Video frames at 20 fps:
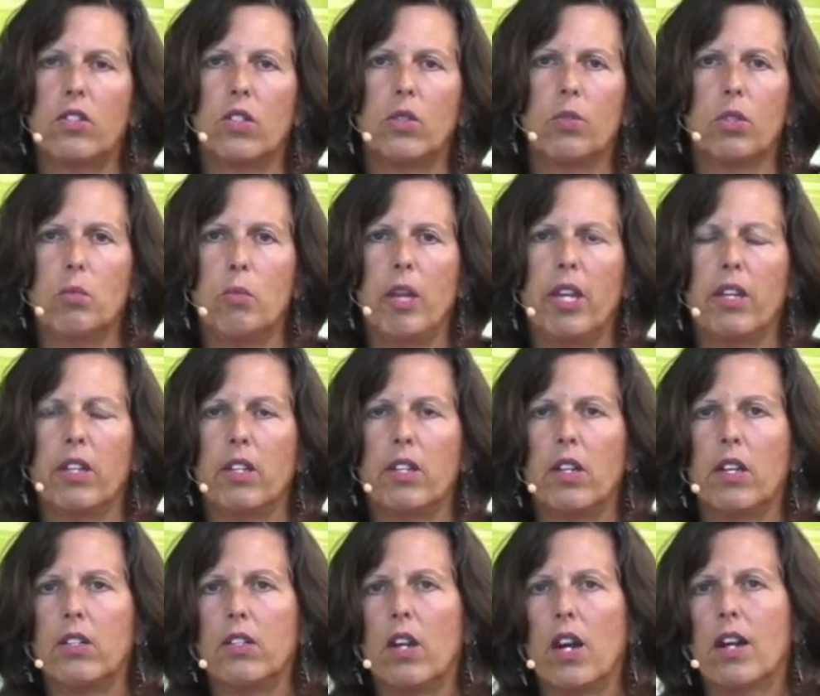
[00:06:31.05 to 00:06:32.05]
She was made
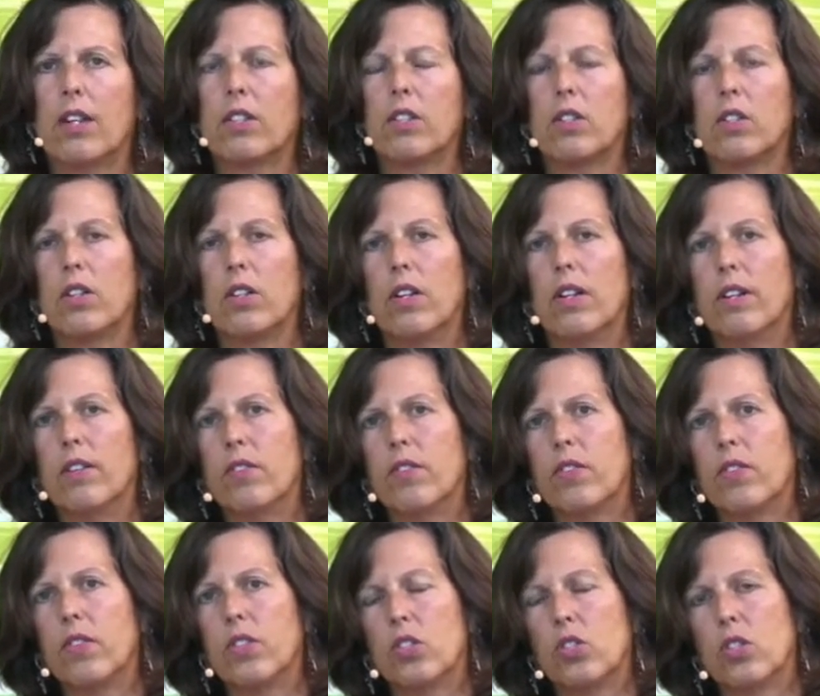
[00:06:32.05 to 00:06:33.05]
a doctor
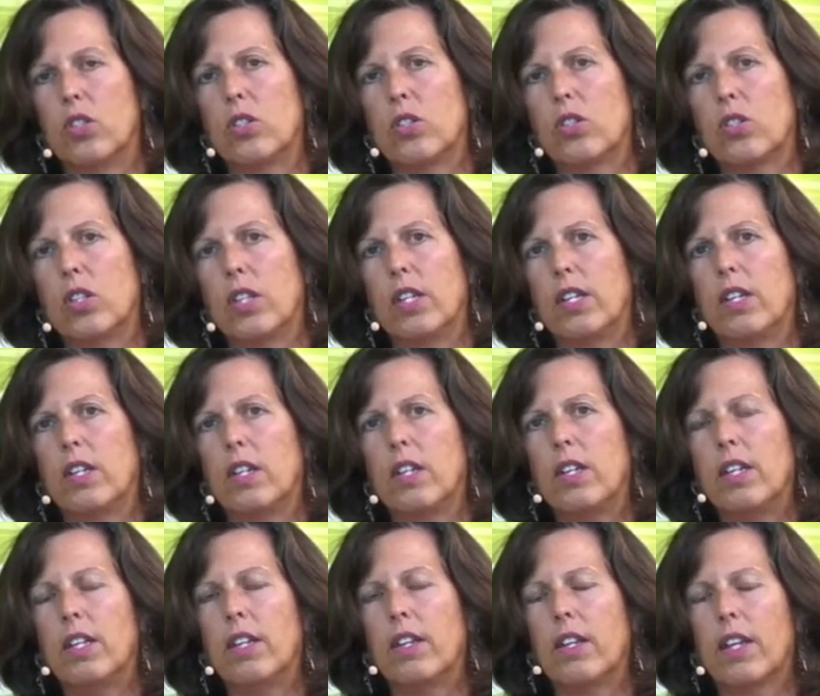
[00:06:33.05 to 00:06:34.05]
of the church
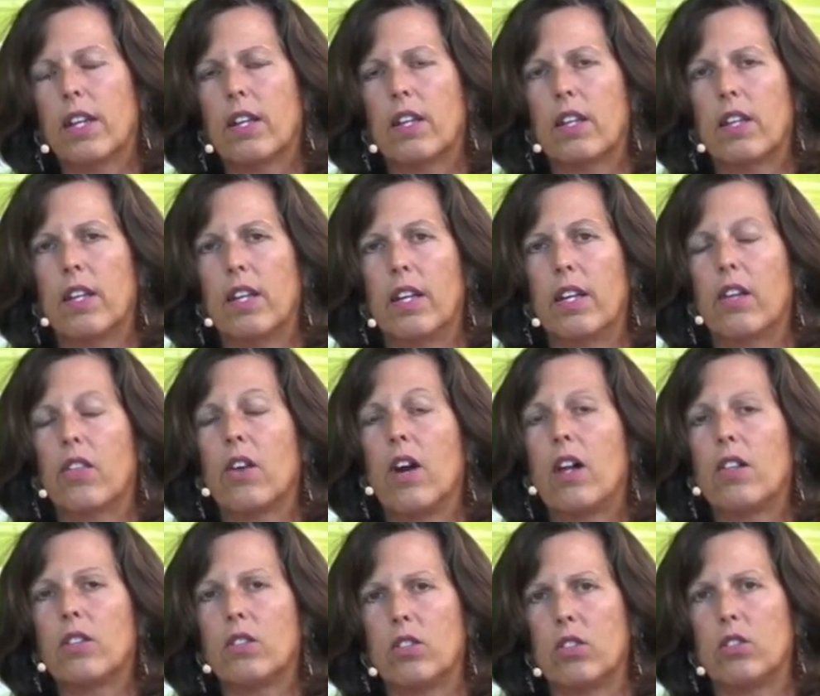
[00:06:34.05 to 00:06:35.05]
in
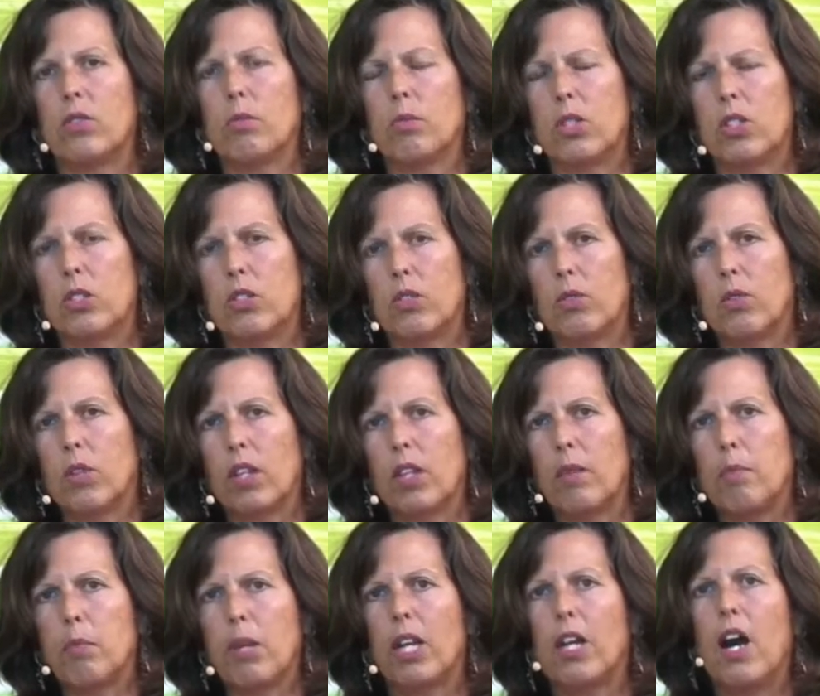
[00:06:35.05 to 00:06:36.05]
Catholicism, which is a
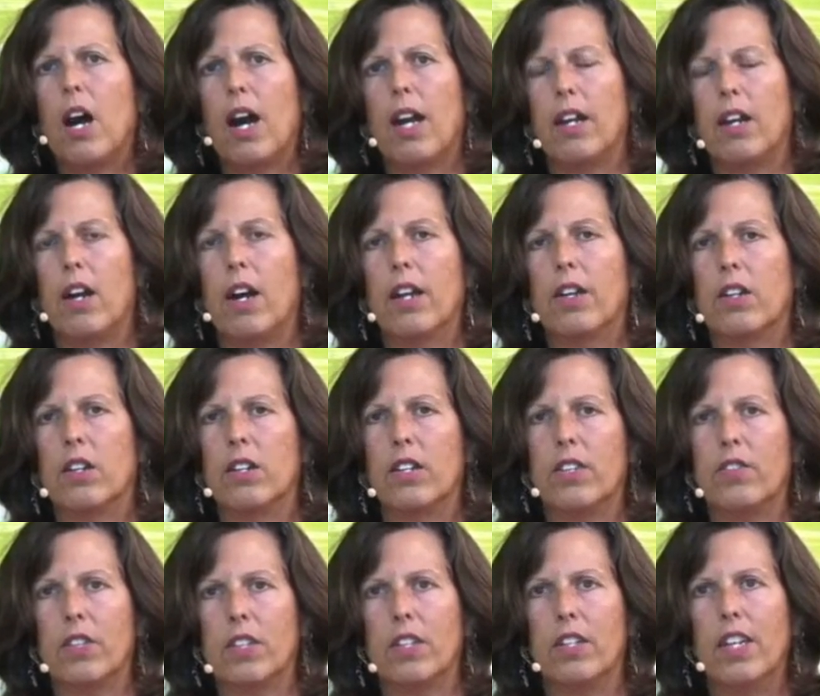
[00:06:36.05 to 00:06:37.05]
really big high honor.
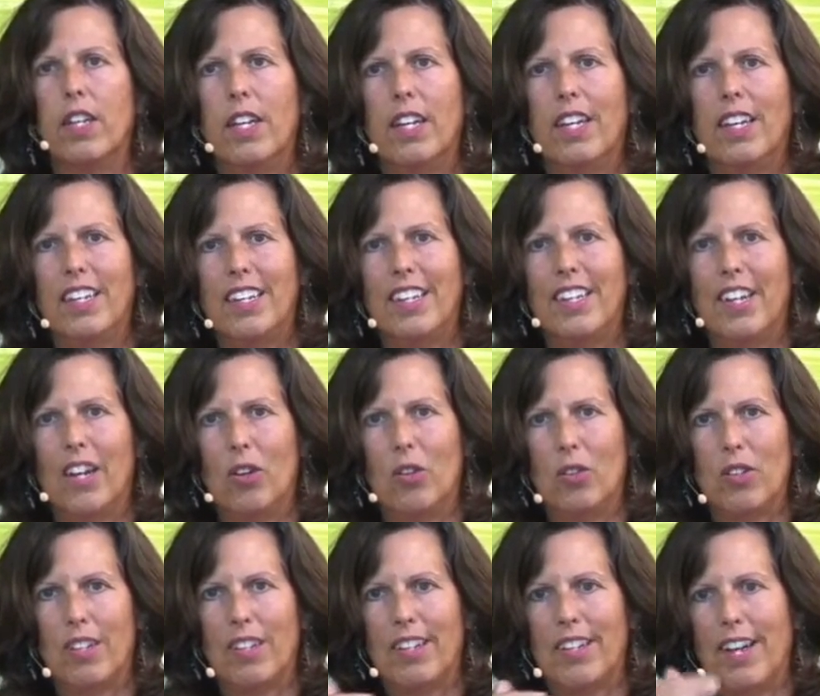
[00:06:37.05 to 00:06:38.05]
Even, you
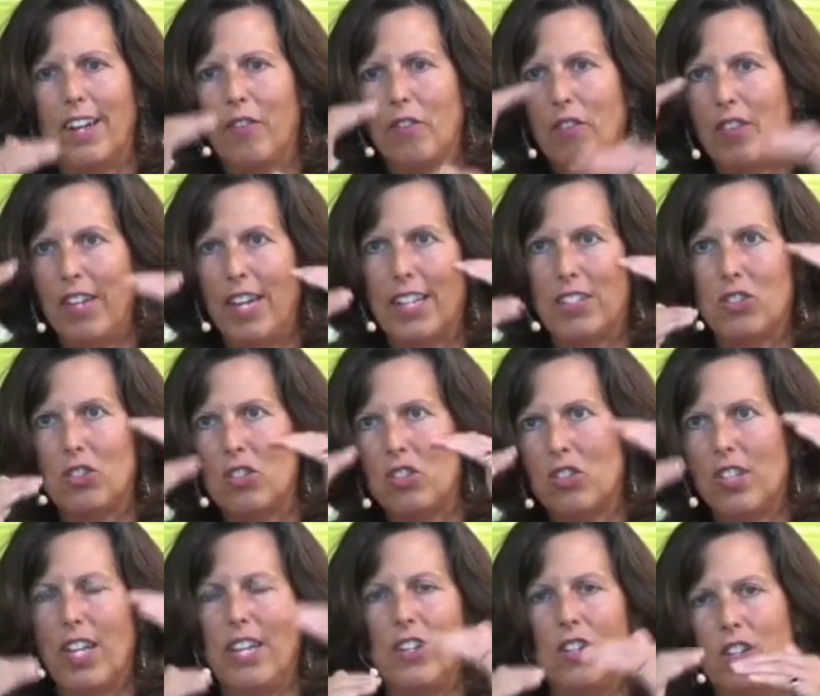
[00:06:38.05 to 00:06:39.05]
know, it kind of next to
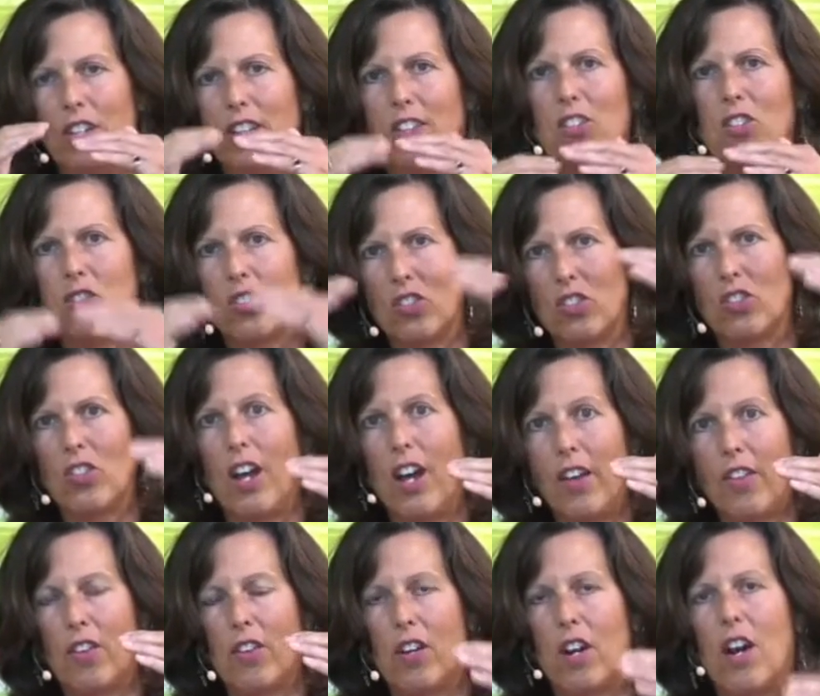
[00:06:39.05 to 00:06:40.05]
sainthood, there's this
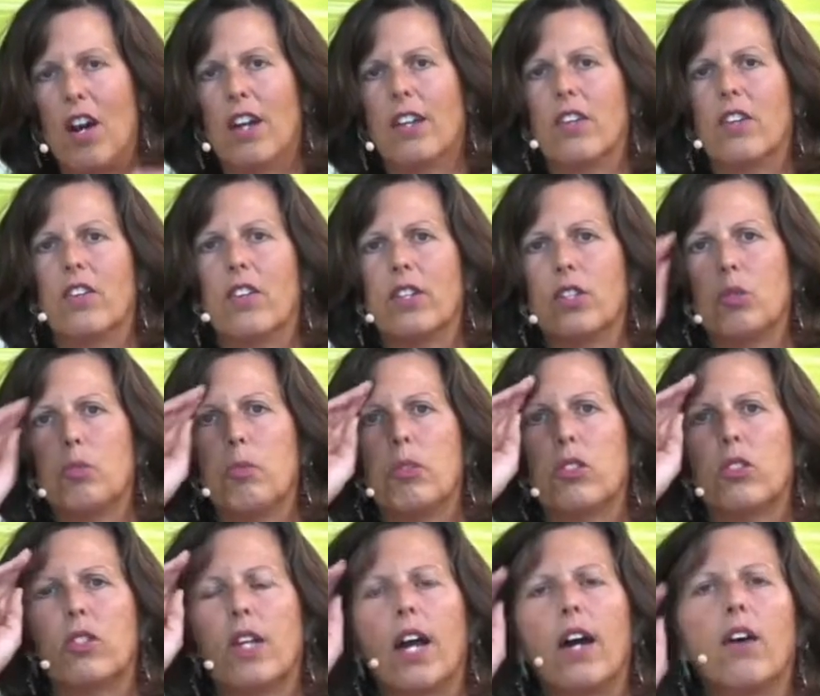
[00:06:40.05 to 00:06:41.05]
other honor that's
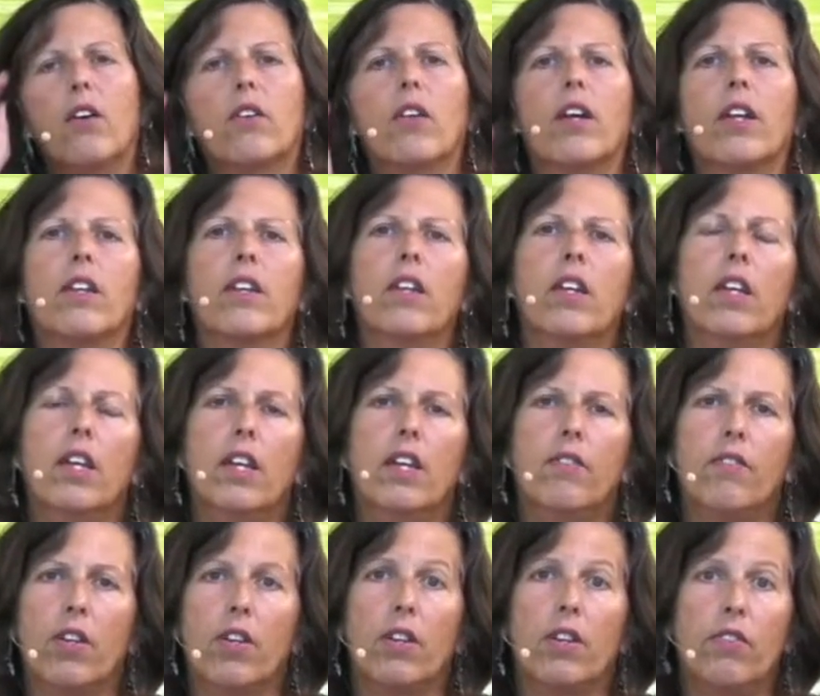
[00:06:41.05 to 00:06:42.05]
bestowed on
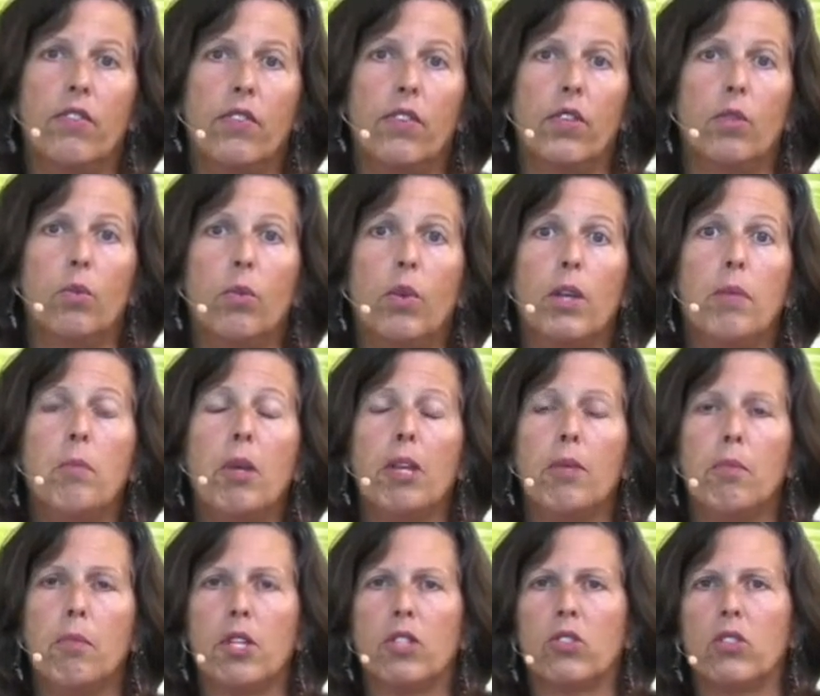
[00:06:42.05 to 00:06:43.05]
very few
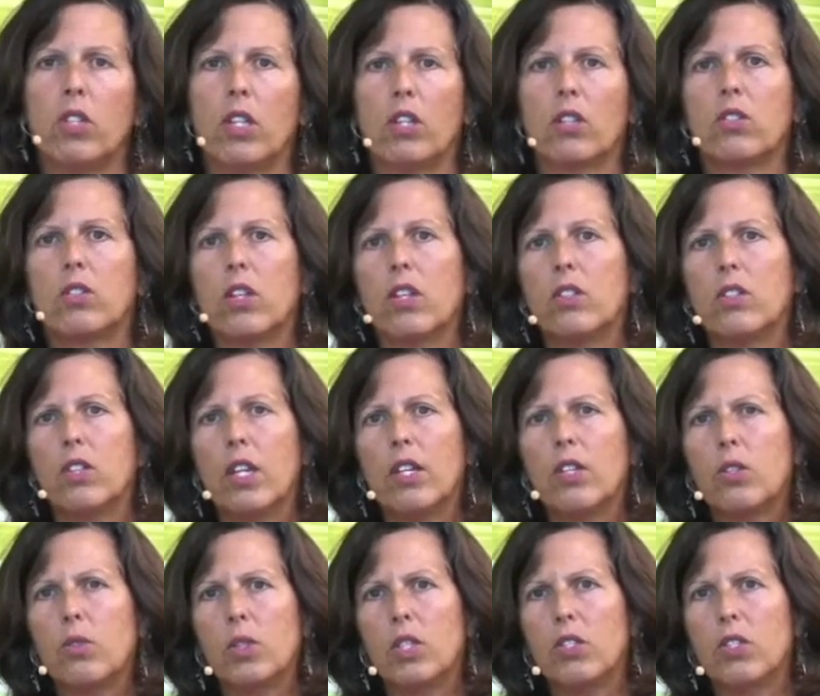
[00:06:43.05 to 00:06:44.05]
women mystics, and St.
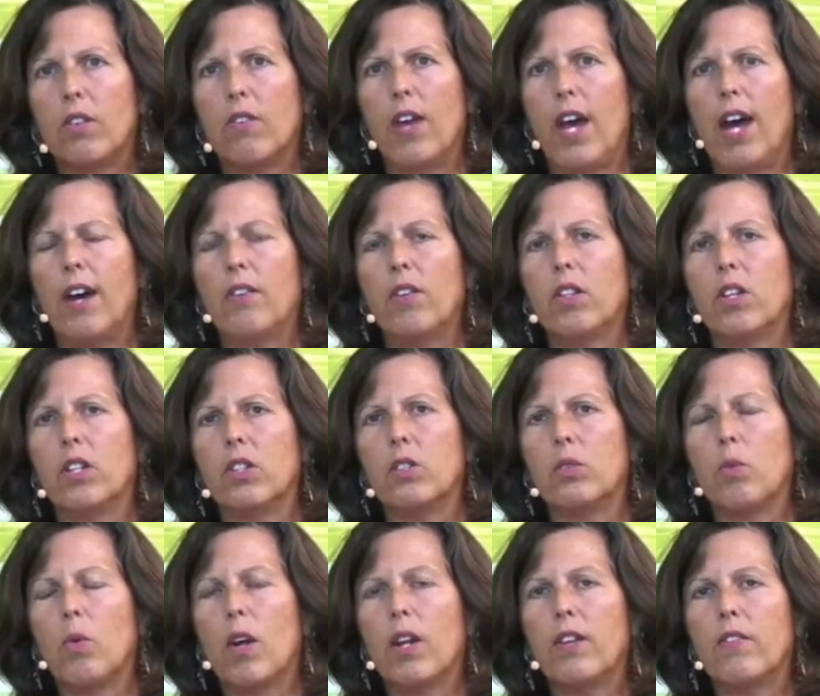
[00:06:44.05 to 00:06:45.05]
Teresa of Avila
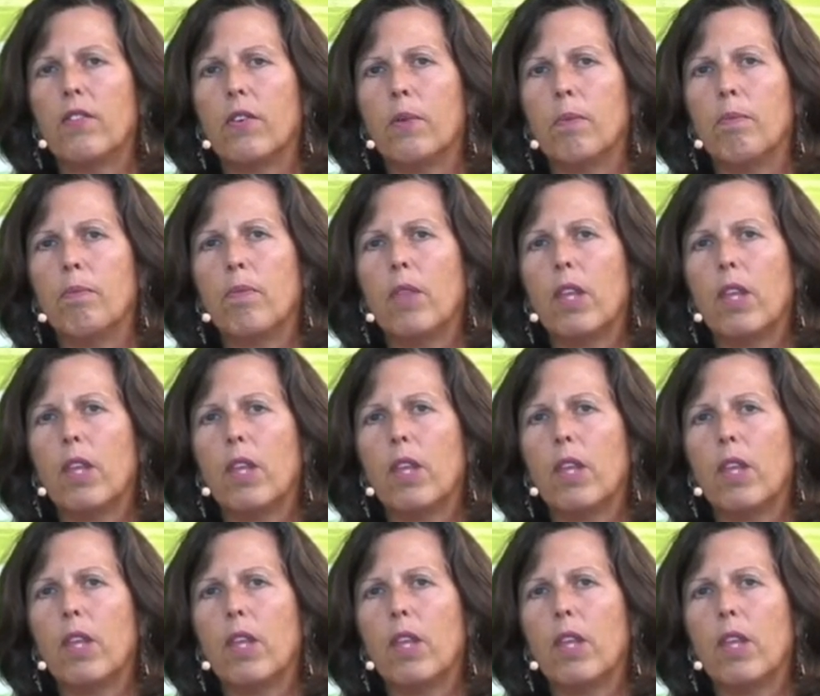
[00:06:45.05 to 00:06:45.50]
is one of them.